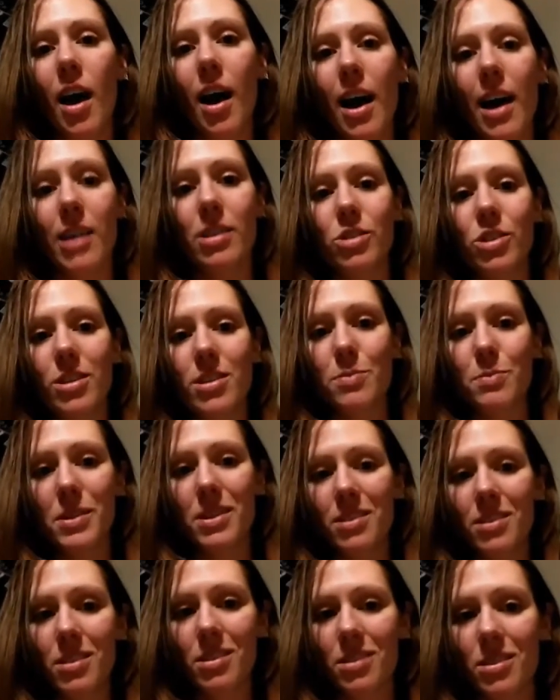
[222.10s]
had just
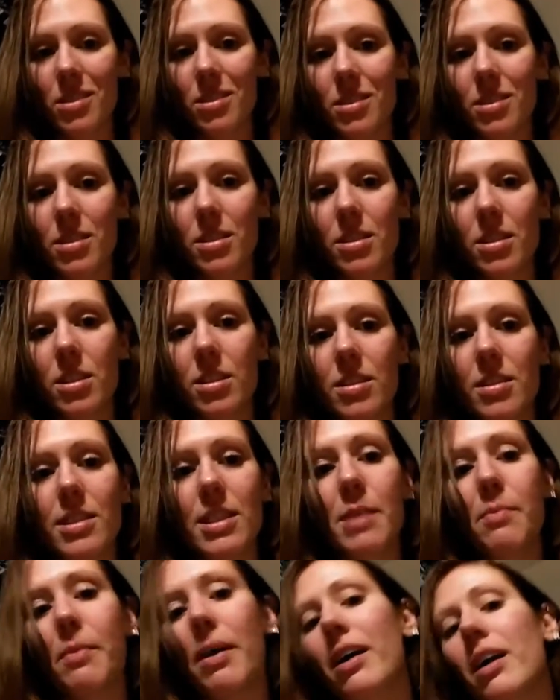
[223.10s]
been to
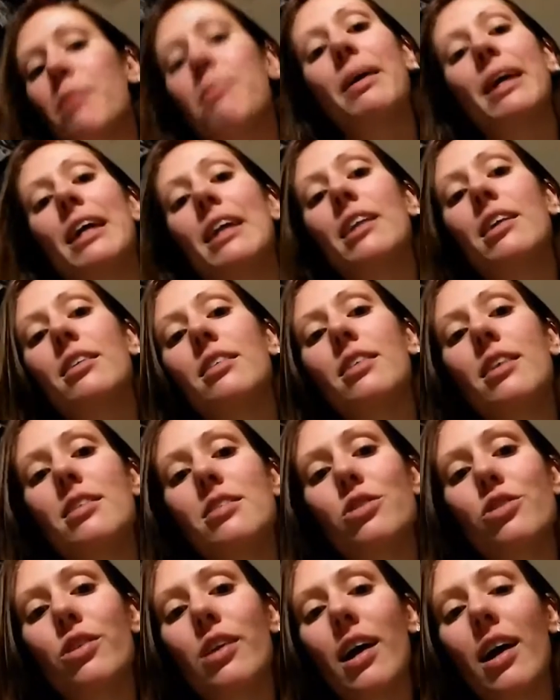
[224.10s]
see my companion
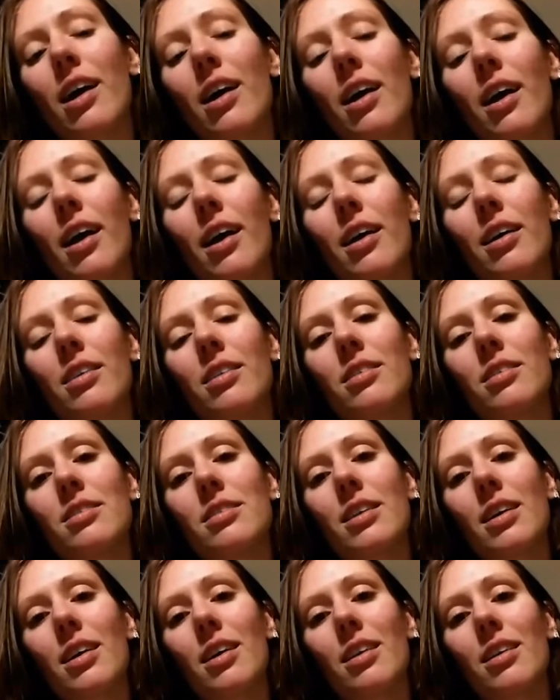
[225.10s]
yesterday,
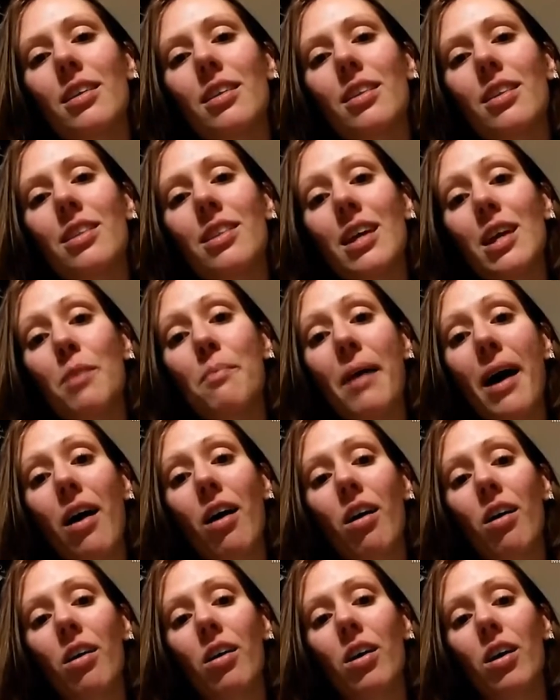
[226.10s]
and the thing
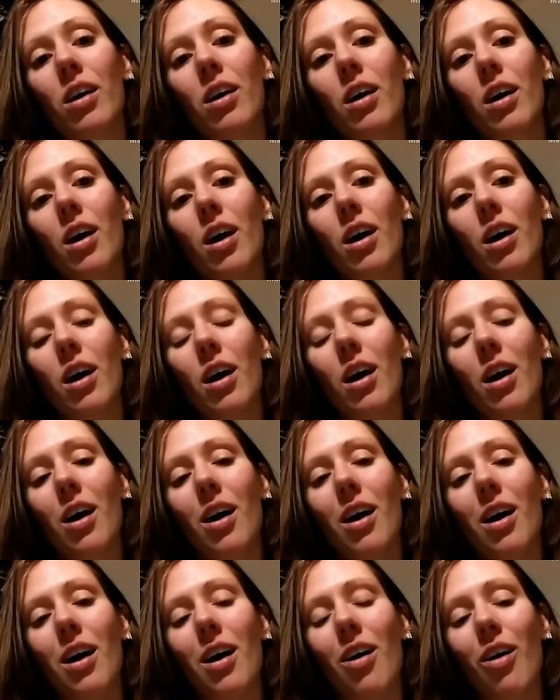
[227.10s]
about
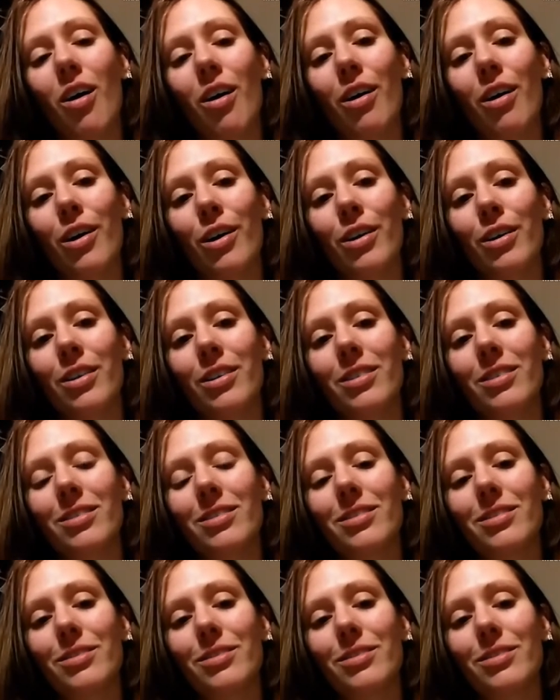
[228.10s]
our